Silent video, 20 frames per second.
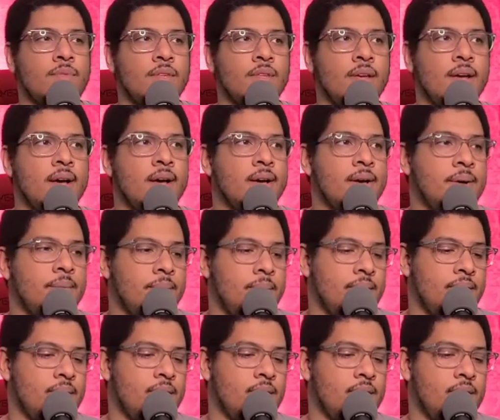um,
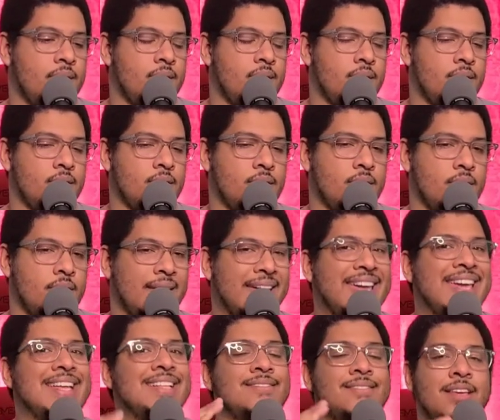
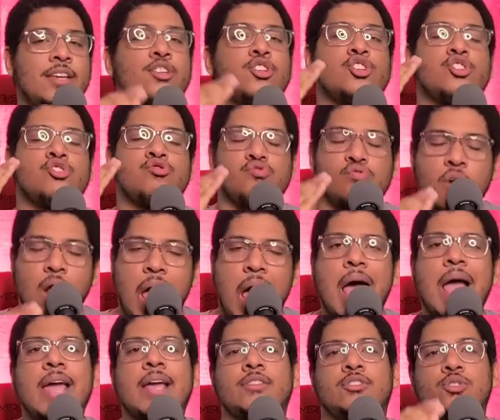he did
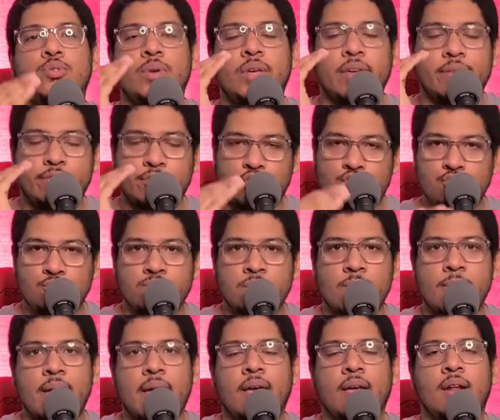try to give
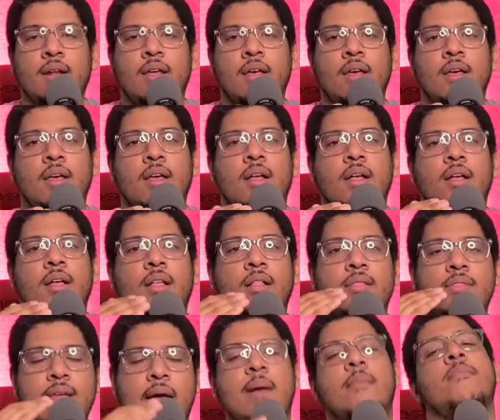Superman
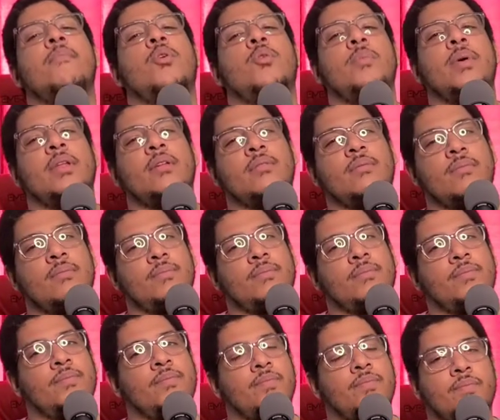that moment.
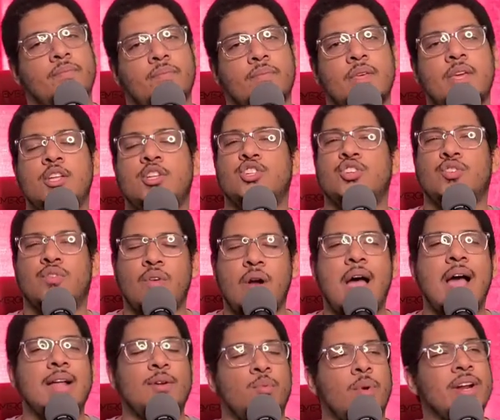He
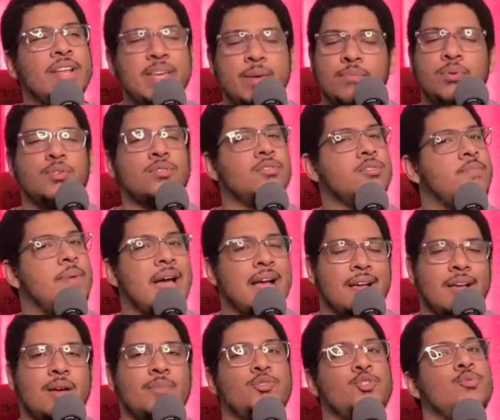tried, when he pulled back
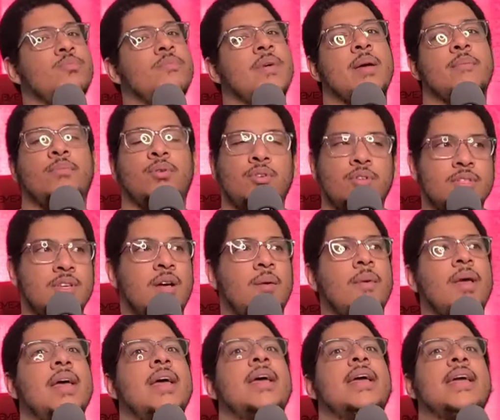up, Superman pulled up.
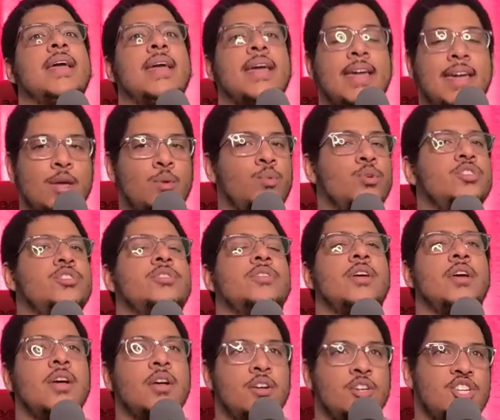He was,
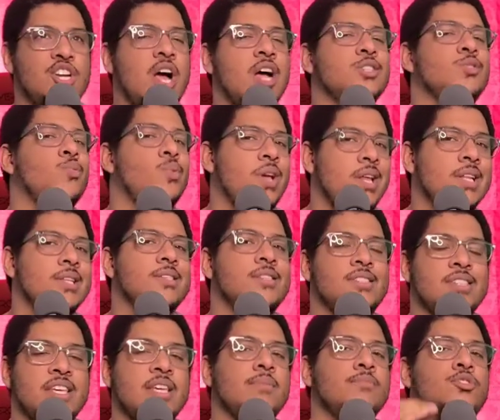Joss Whedon
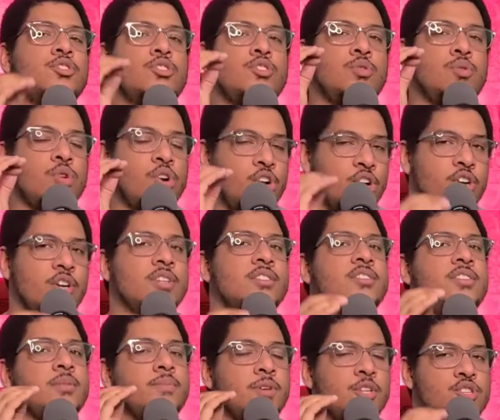seems to
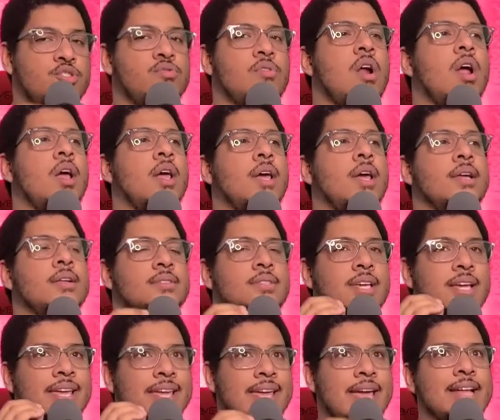earnestly be trying to
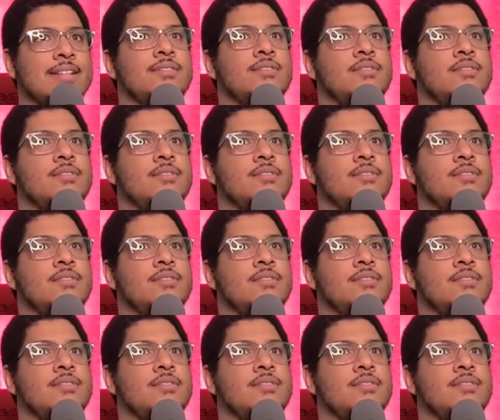get,